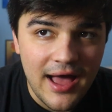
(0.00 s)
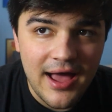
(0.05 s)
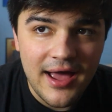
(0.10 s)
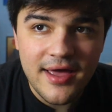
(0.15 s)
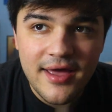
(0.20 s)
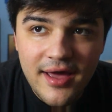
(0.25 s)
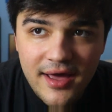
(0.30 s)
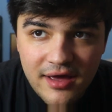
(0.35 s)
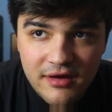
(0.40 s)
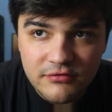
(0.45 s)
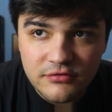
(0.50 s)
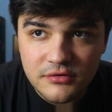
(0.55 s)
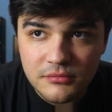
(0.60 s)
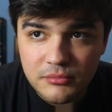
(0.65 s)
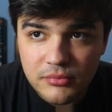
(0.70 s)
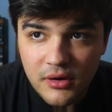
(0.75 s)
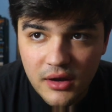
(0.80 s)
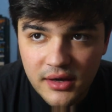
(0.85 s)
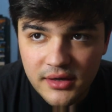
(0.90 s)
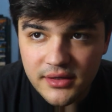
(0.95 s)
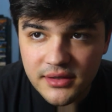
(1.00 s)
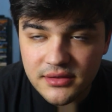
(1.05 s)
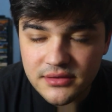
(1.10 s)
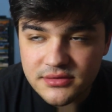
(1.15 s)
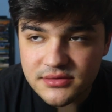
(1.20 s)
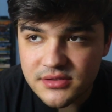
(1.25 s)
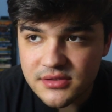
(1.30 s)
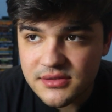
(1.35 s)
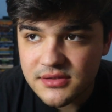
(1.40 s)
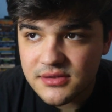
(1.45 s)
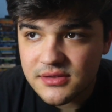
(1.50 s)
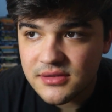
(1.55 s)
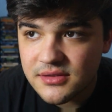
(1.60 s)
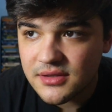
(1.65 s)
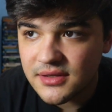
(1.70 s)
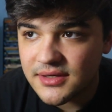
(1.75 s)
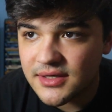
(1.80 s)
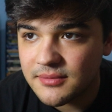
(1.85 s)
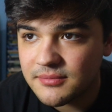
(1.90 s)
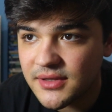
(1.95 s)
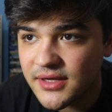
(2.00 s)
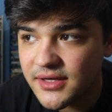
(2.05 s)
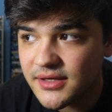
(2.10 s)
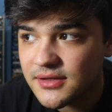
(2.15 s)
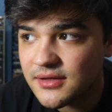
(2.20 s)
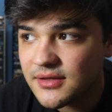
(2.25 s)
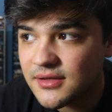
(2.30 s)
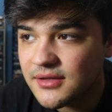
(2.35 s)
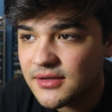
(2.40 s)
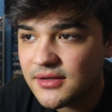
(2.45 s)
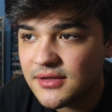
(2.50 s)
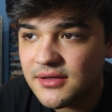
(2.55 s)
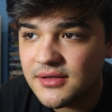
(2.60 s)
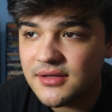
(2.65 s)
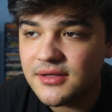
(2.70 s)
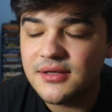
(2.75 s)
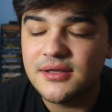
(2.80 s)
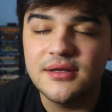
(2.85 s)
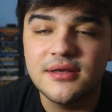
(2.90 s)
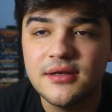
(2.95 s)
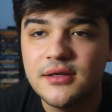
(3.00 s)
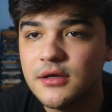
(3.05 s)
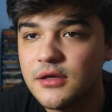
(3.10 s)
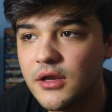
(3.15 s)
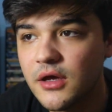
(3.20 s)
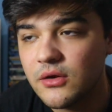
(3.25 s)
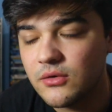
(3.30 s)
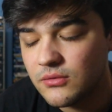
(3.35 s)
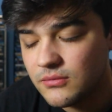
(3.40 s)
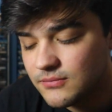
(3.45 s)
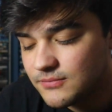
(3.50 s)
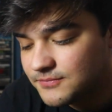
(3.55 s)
I have a product. And I'm like, no.